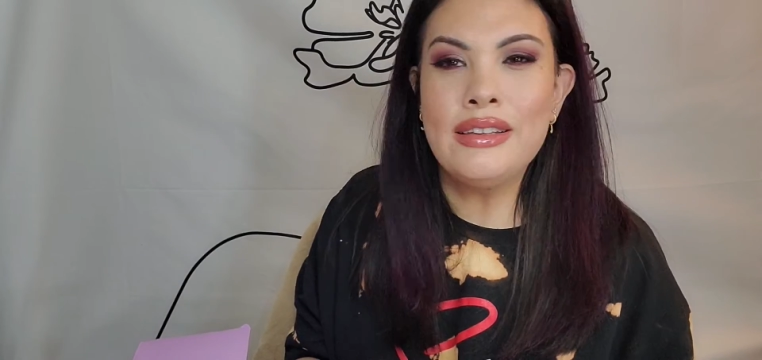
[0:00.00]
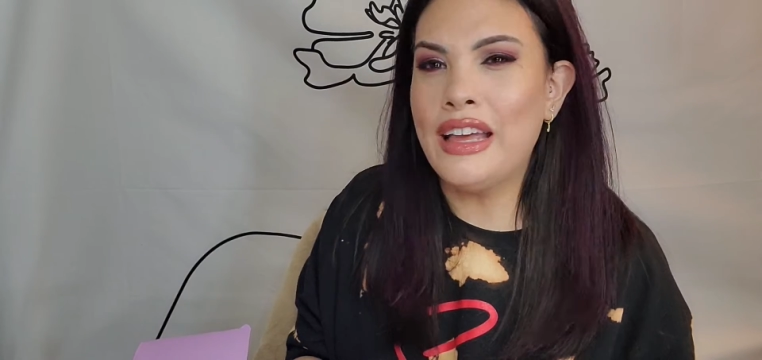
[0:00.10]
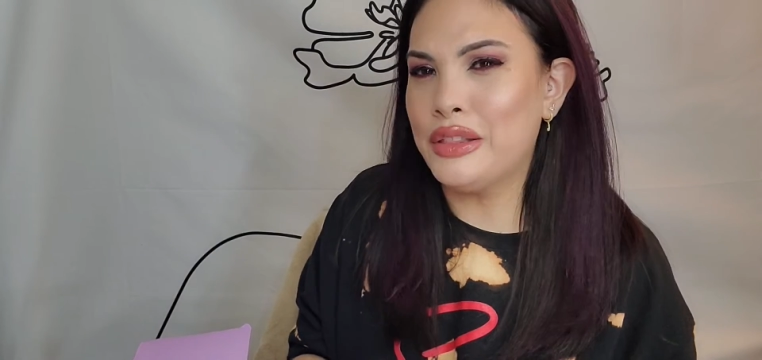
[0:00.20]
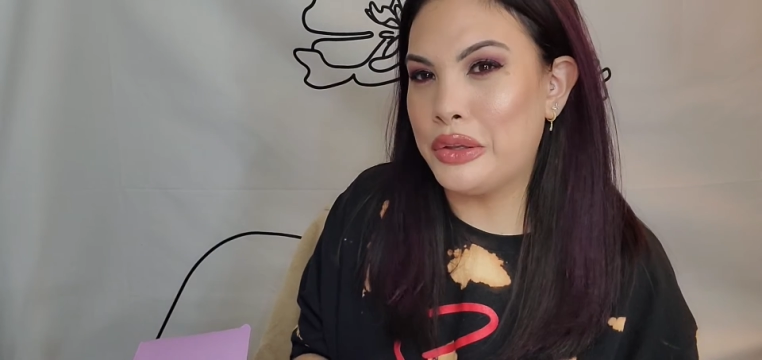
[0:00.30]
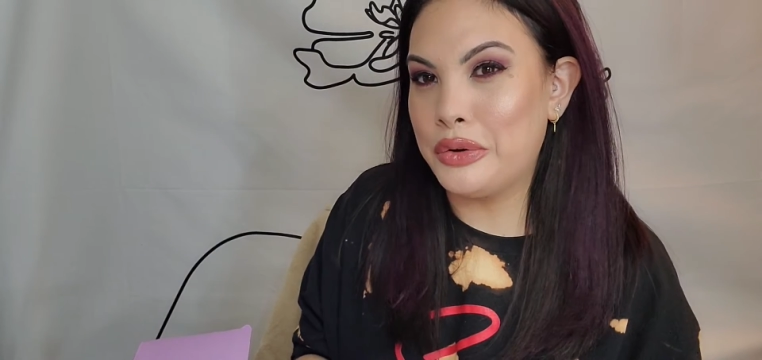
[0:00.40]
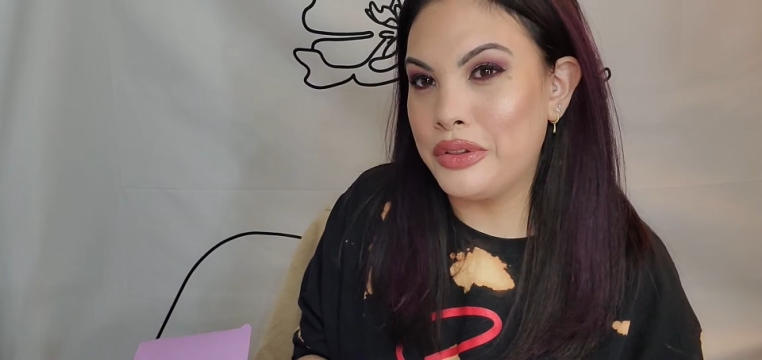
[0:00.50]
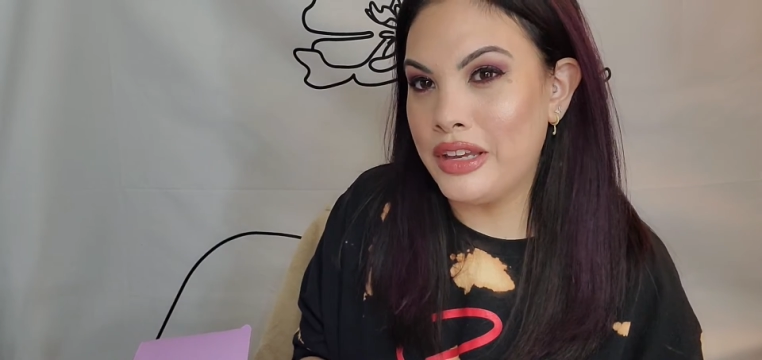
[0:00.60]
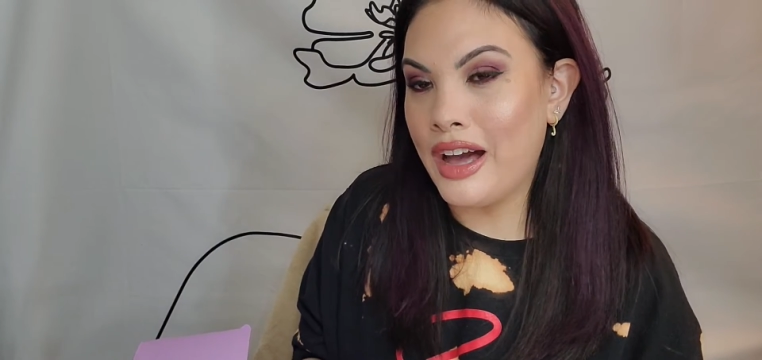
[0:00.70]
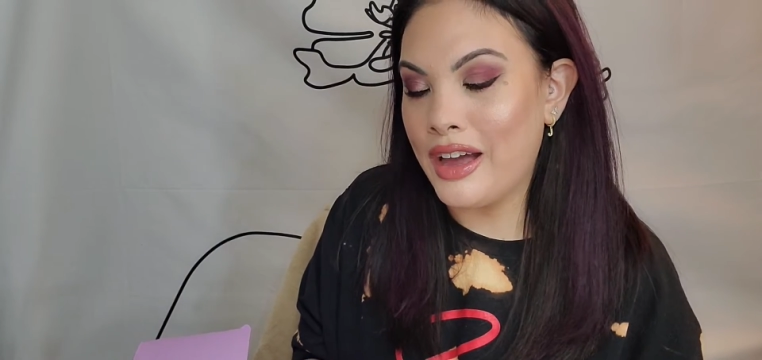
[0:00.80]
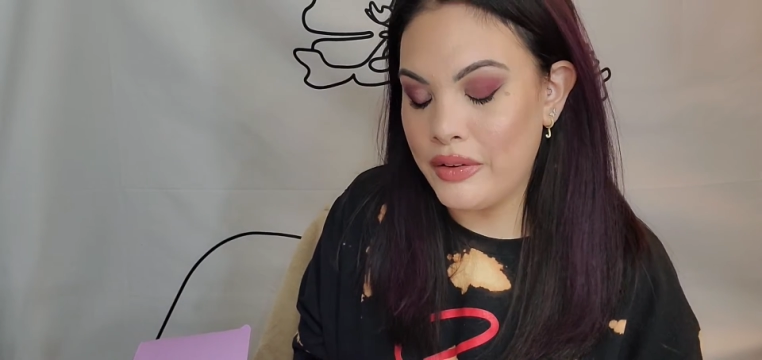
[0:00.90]
It literally
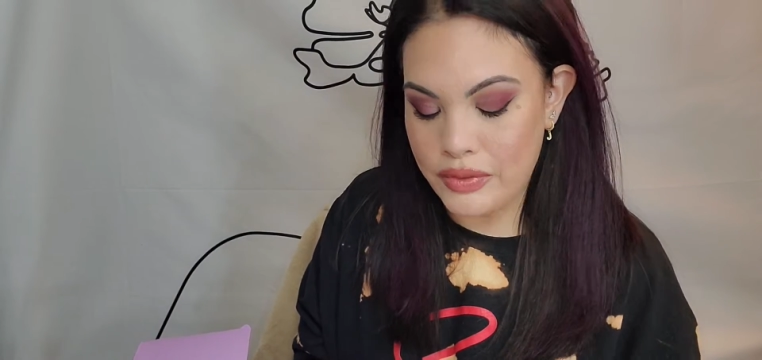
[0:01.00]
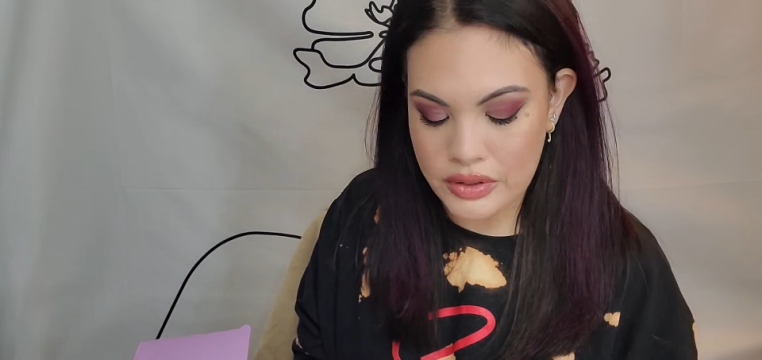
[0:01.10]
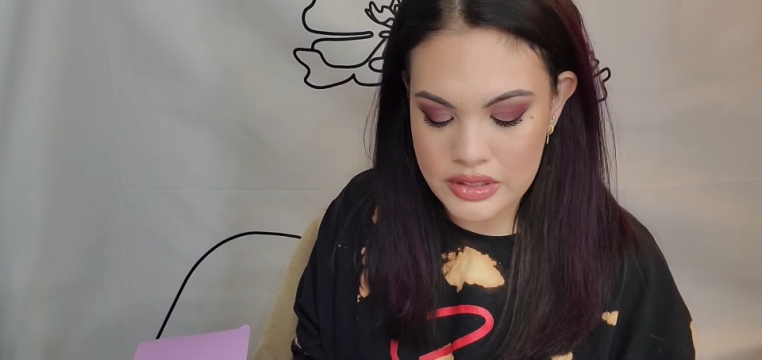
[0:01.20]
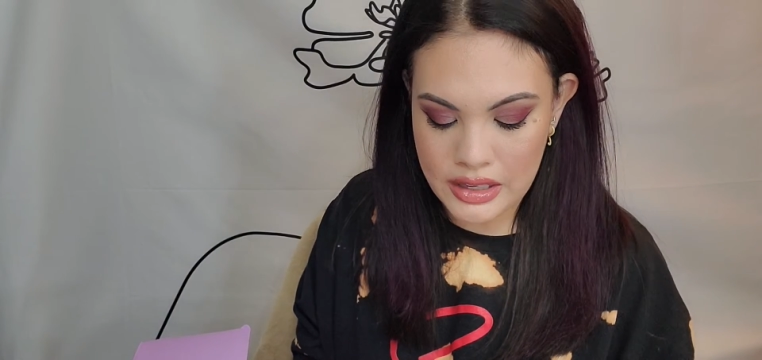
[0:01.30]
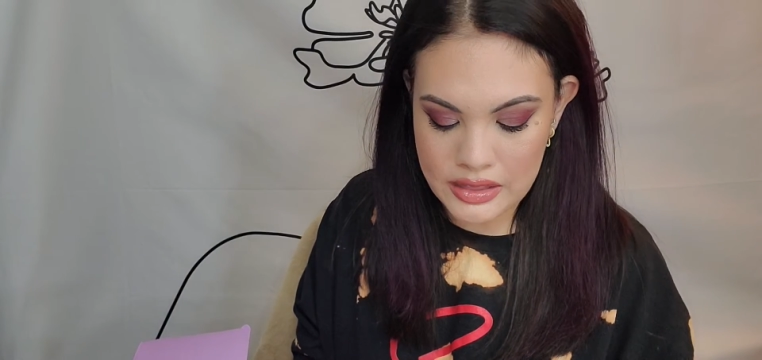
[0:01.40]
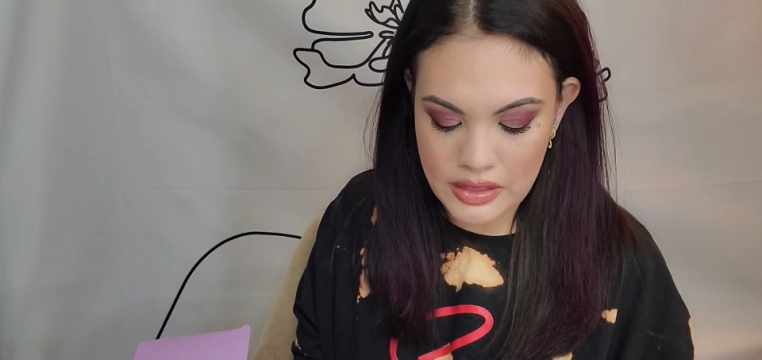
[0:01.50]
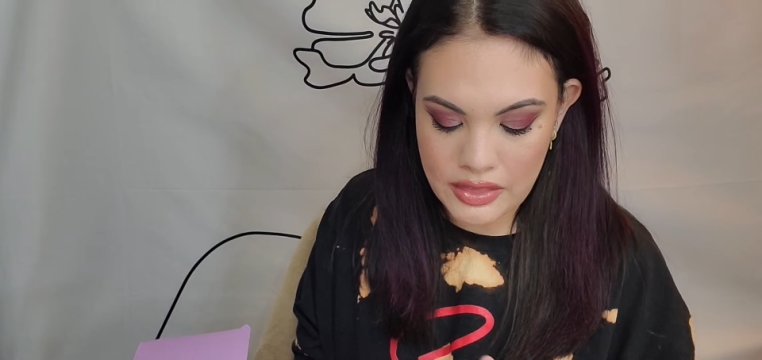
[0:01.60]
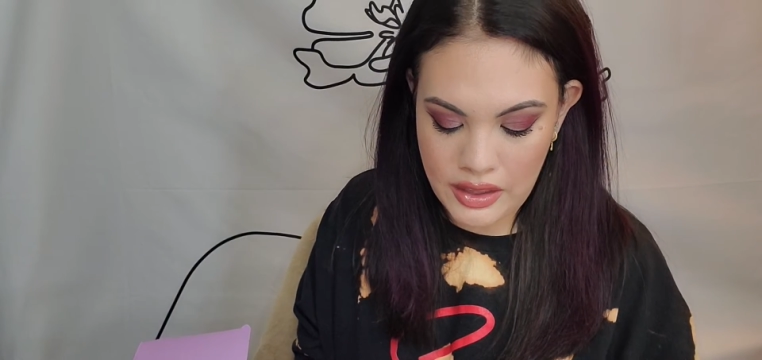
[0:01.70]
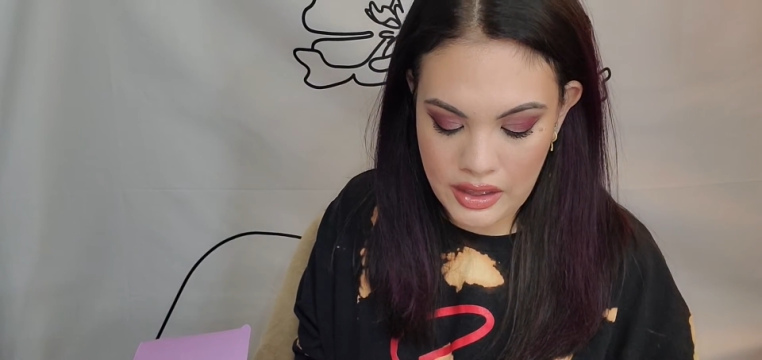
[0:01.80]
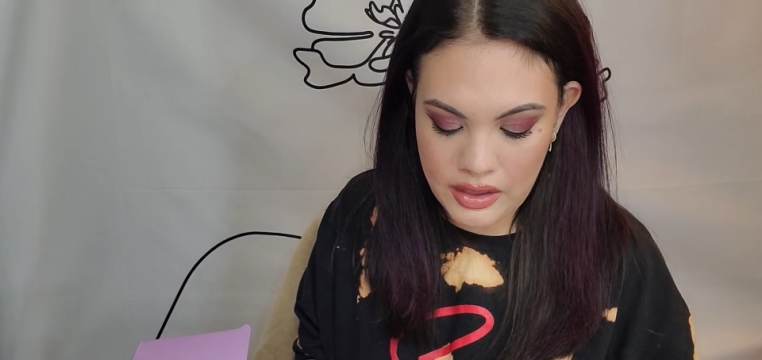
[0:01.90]
kind of looks like the
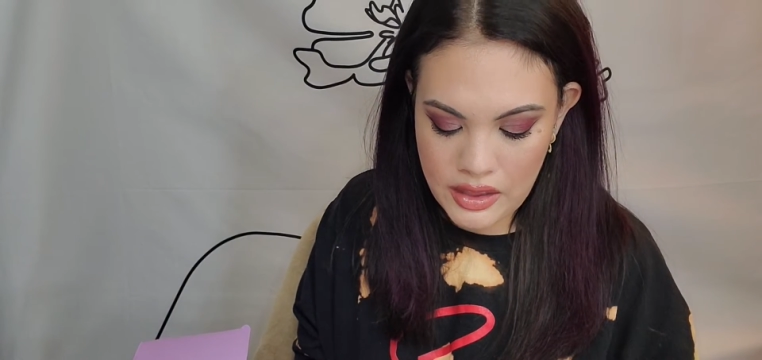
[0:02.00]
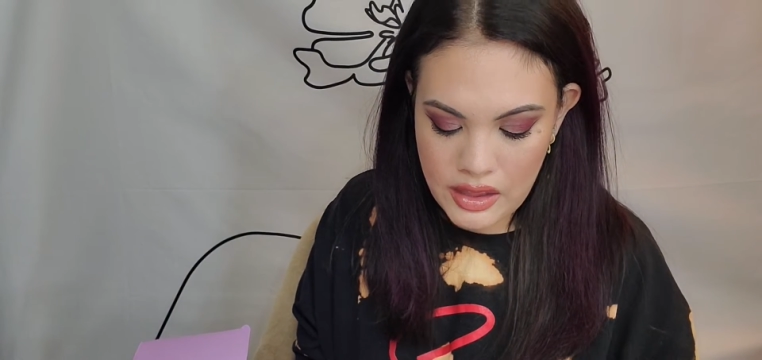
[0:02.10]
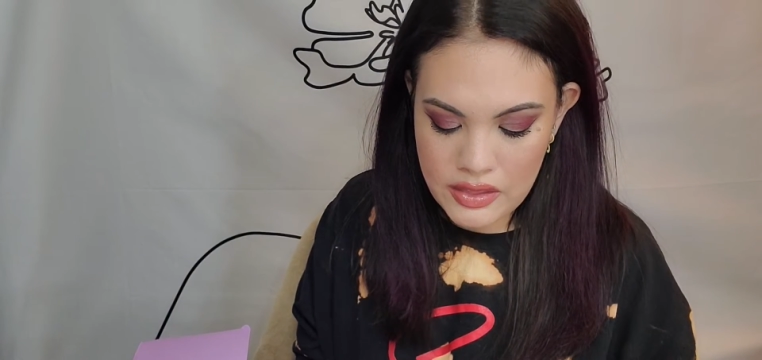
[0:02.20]
thing